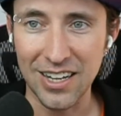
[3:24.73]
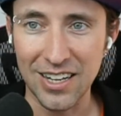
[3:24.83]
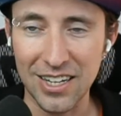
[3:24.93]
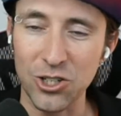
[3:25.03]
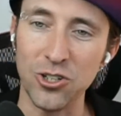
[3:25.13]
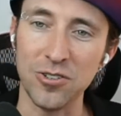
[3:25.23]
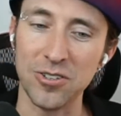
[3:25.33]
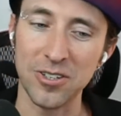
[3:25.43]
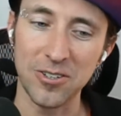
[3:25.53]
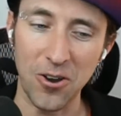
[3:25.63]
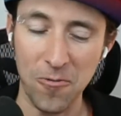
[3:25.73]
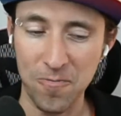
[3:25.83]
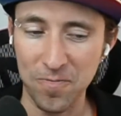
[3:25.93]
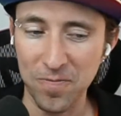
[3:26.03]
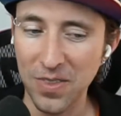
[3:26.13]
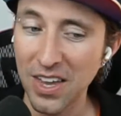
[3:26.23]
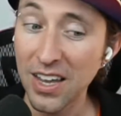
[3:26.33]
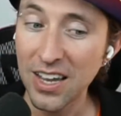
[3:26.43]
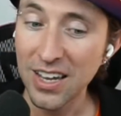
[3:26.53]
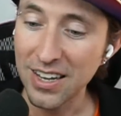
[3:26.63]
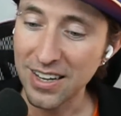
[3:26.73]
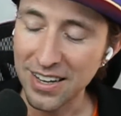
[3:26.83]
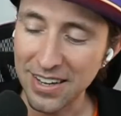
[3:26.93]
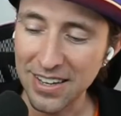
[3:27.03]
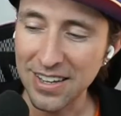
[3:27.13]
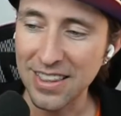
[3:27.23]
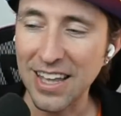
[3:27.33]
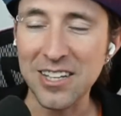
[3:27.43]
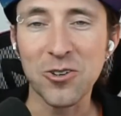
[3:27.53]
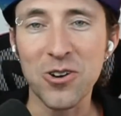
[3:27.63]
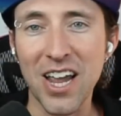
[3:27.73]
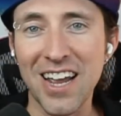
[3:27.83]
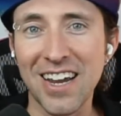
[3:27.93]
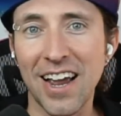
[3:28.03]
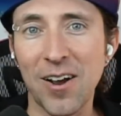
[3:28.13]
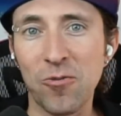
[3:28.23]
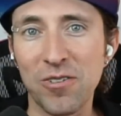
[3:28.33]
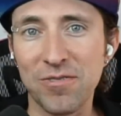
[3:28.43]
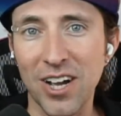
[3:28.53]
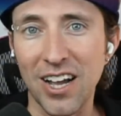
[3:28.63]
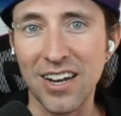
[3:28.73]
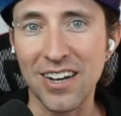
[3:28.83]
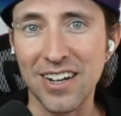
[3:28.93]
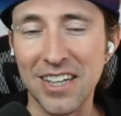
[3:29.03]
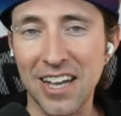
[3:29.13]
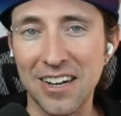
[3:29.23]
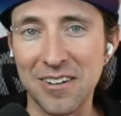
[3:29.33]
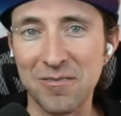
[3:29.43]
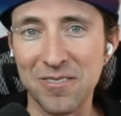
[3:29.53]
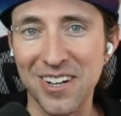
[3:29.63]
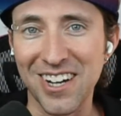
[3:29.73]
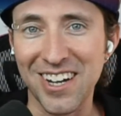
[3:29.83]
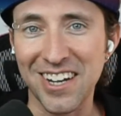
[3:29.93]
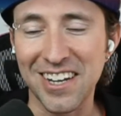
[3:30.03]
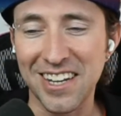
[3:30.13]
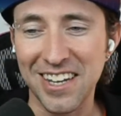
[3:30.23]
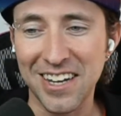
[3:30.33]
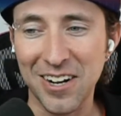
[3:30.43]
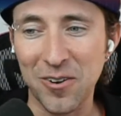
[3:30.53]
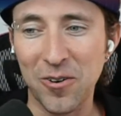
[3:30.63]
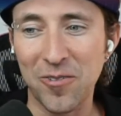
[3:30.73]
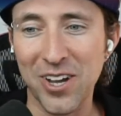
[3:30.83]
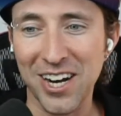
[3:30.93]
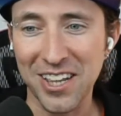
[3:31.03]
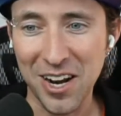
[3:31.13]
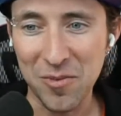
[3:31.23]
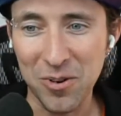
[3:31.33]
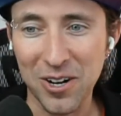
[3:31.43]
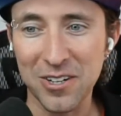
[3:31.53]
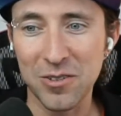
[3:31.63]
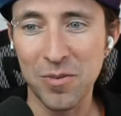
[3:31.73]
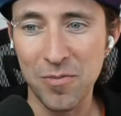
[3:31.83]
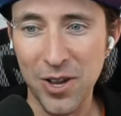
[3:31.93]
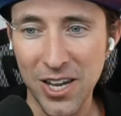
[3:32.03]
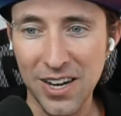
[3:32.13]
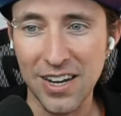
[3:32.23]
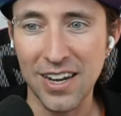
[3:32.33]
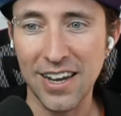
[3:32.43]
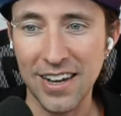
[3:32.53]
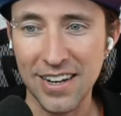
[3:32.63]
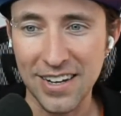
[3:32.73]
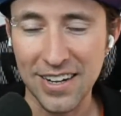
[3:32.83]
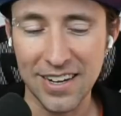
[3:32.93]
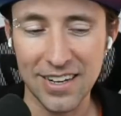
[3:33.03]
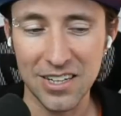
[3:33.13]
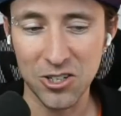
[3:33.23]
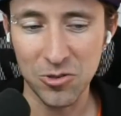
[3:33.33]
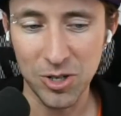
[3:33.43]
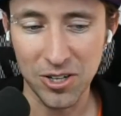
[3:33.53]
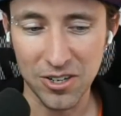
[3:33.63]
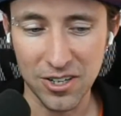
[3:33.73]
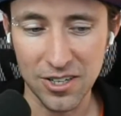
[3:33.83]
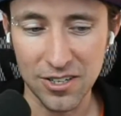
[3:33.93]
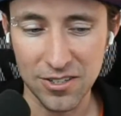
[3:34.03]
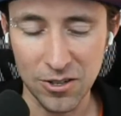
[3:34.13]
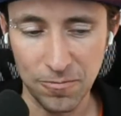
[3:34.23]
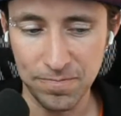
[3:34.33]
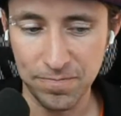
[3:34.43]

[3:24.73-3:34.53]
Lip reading: issues. So that's okay. We've got a lot of we've got a lot of progress to be made, and it should be all good. So